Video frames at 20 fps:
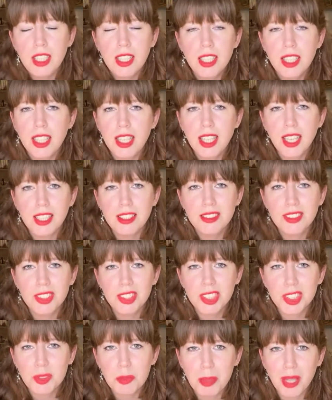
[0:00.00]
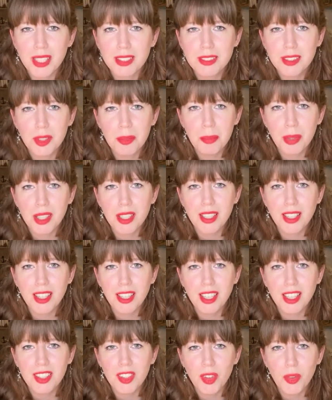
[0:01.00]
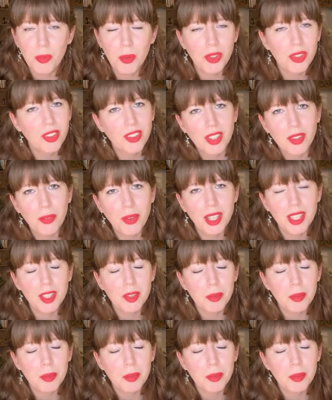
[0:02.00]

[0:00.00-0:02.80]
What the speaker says: in case you're just passing by and you're wondering why this